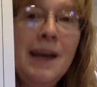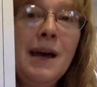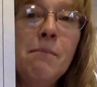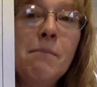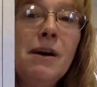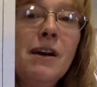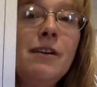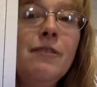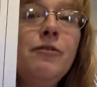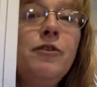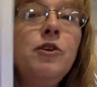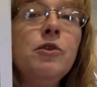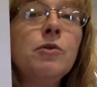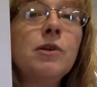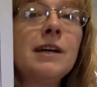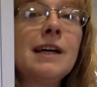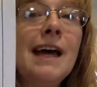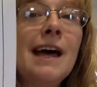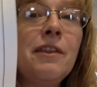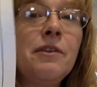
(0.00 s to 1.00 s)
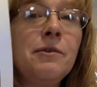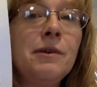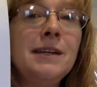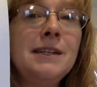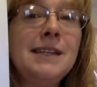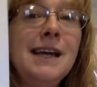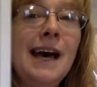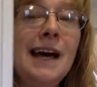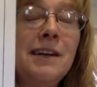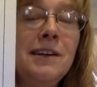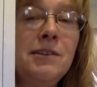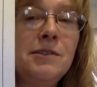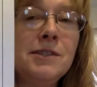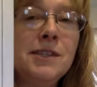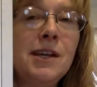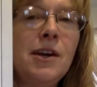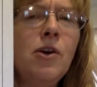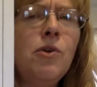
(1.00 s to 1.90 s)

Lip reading: But if you were gathering data and you said,